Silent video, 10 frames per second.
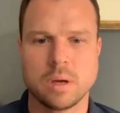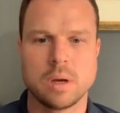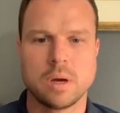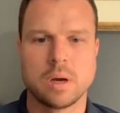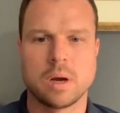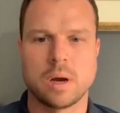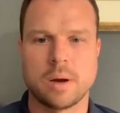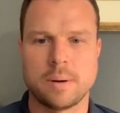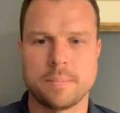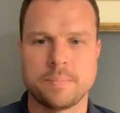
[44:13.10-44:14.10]

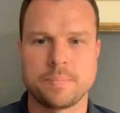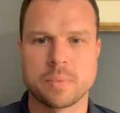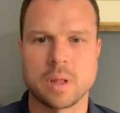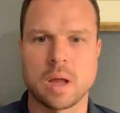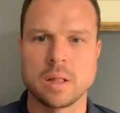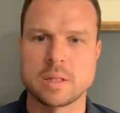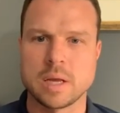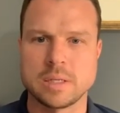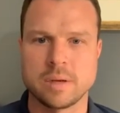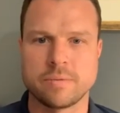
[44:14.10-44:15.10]
Um, I like the
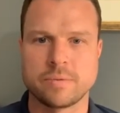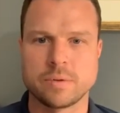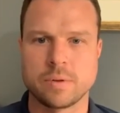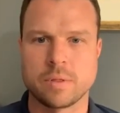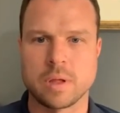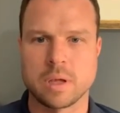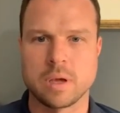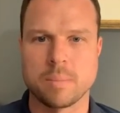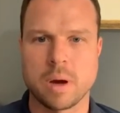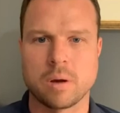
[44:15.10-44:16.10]
idea of thinking
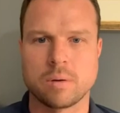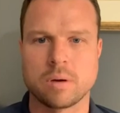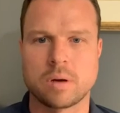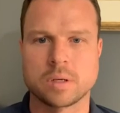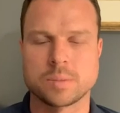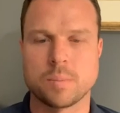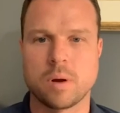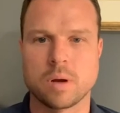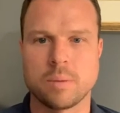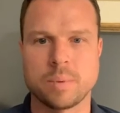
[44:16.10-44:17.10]
about our small
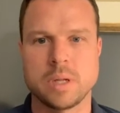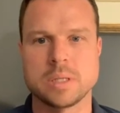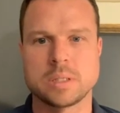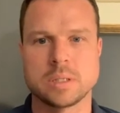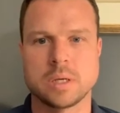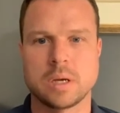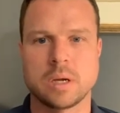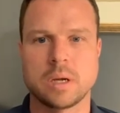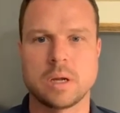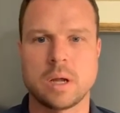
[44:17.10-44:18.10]
companies
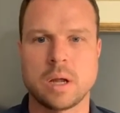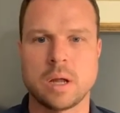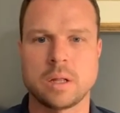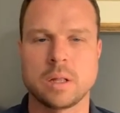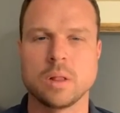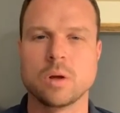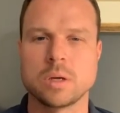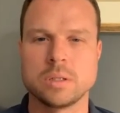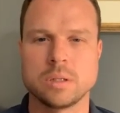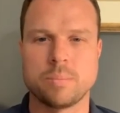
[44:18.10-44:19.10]
and, and looking
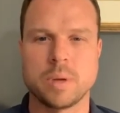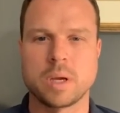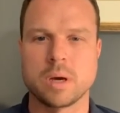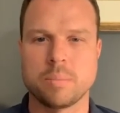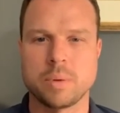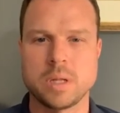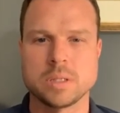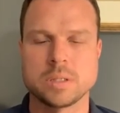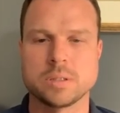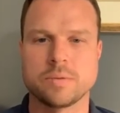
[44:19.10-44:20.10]
to the big
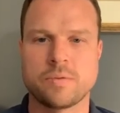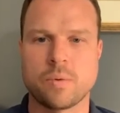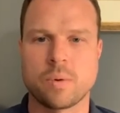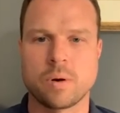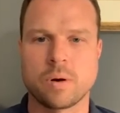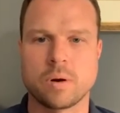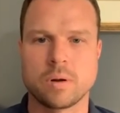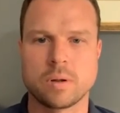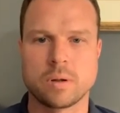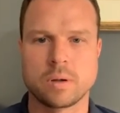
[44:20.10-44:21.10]
companies for
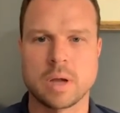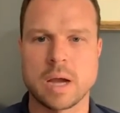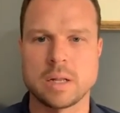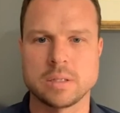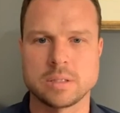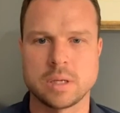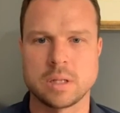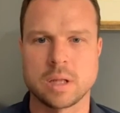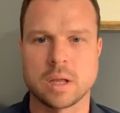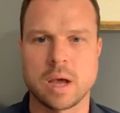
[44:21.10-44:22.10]
guidance and
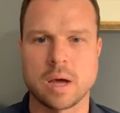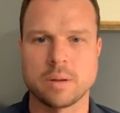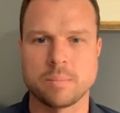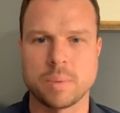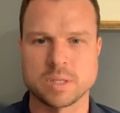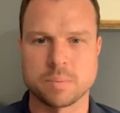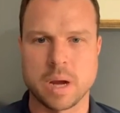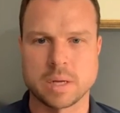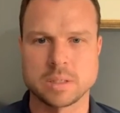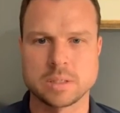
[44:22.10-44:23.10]
like how best
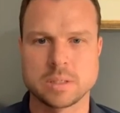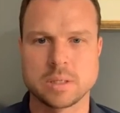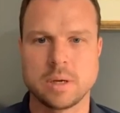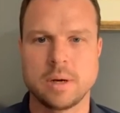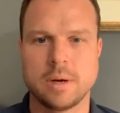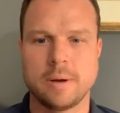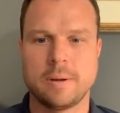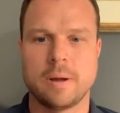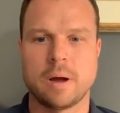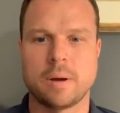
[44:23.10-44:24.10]
practice
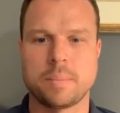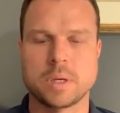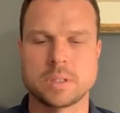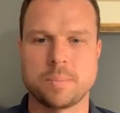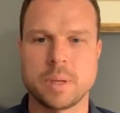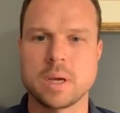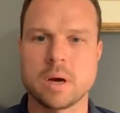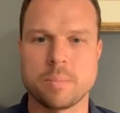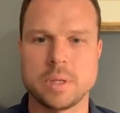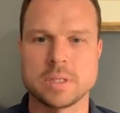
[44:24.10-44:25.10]
uh, because the big
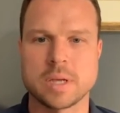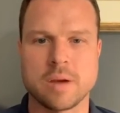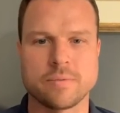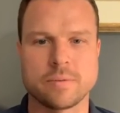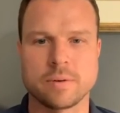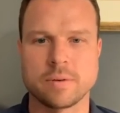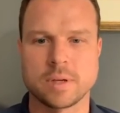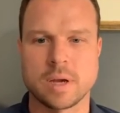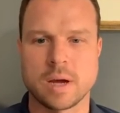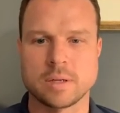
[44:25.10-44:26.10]
companies have
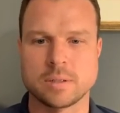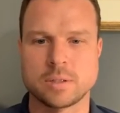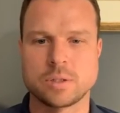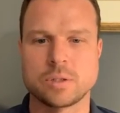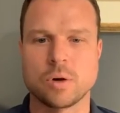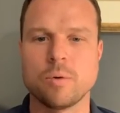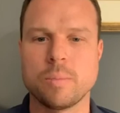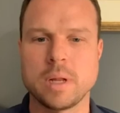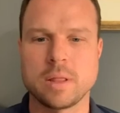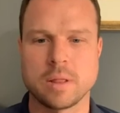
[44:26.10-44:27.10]
gotten so
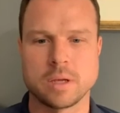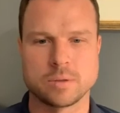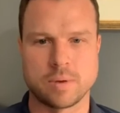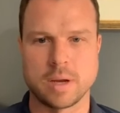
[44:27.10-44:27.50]
many things right